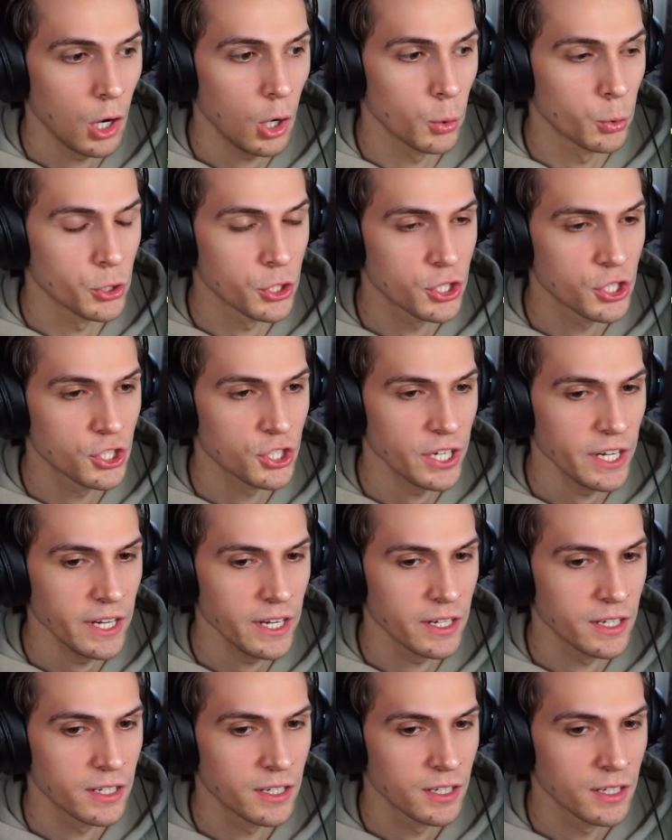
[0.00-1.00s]
Oh
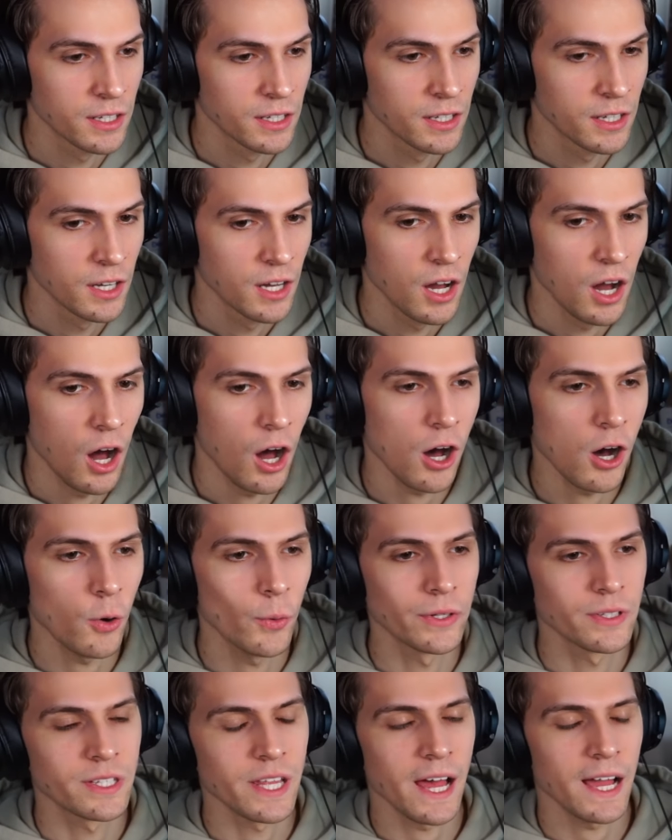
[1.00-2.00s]
shit.
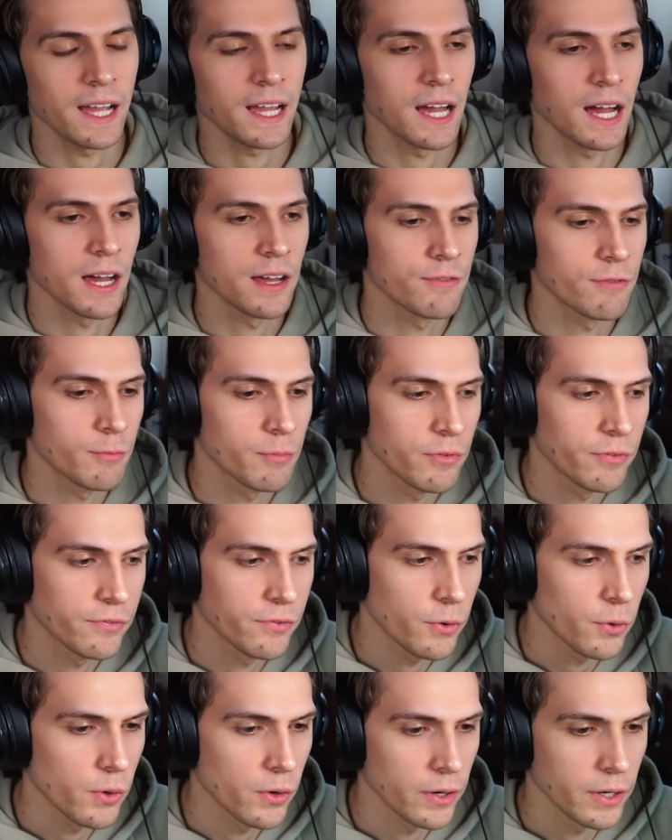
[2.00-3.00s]
Oh, it's that guy from
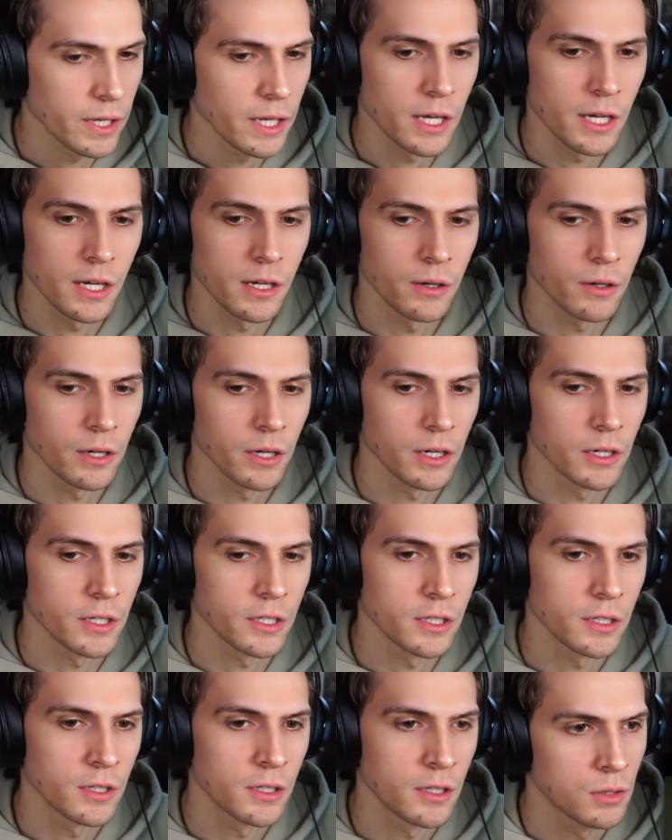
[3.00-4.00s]
before. Yeah,
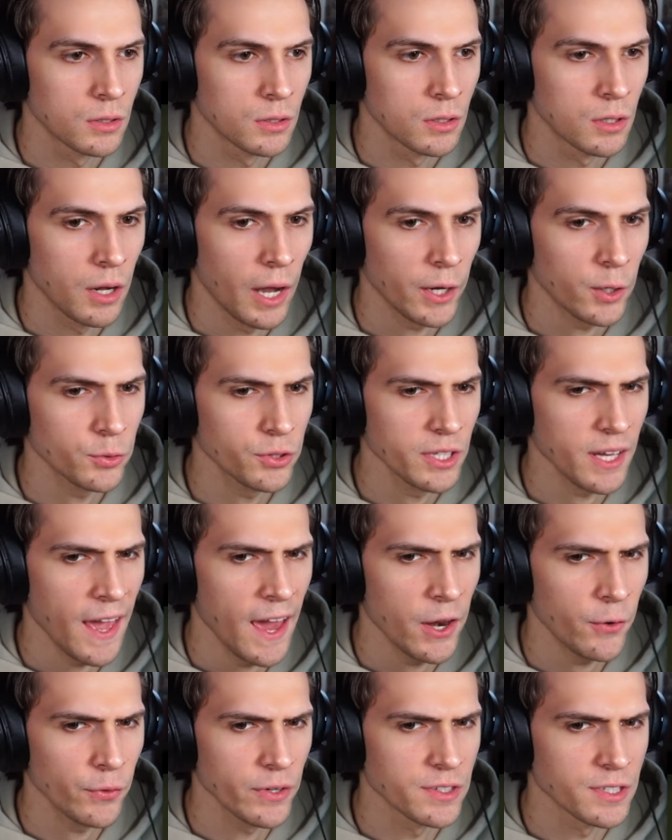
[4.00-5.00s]
okay. I don't
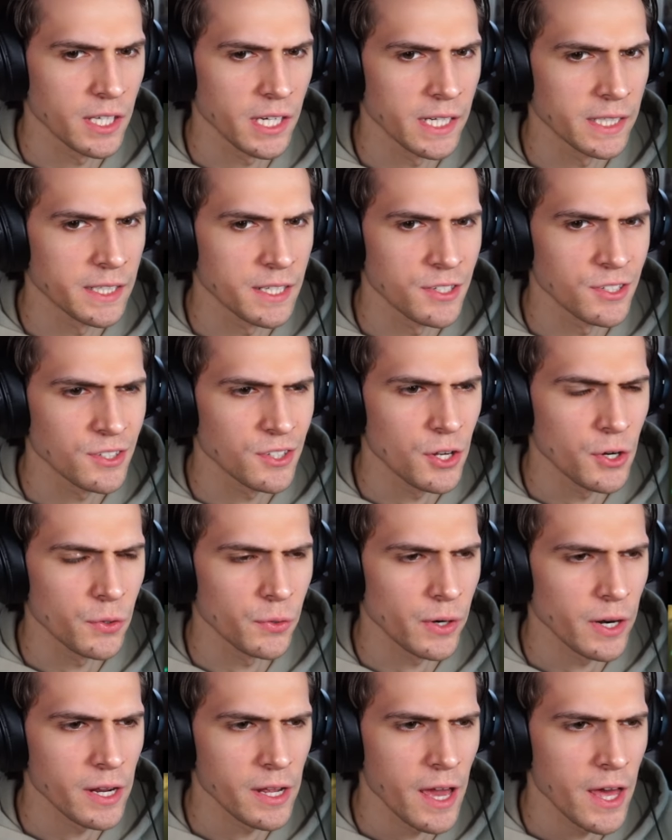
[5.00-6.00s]
think Henry's in on this
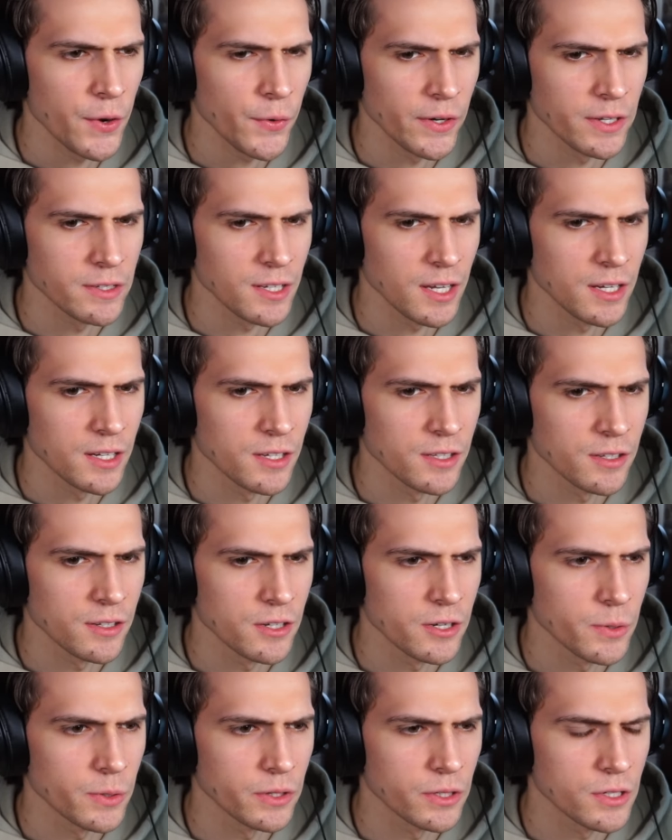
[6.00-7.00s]
though, right? Henry's not
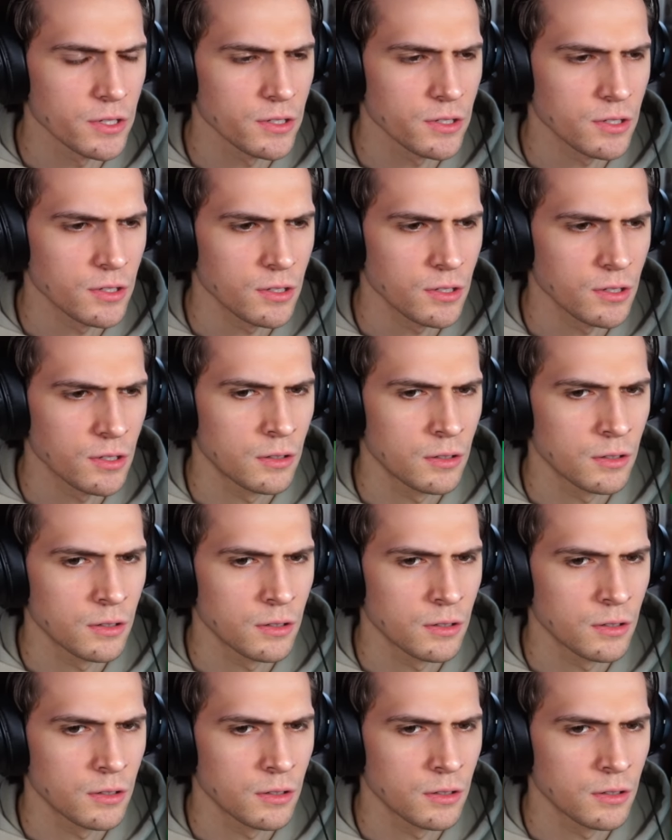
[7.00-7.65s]
nothing to do with this.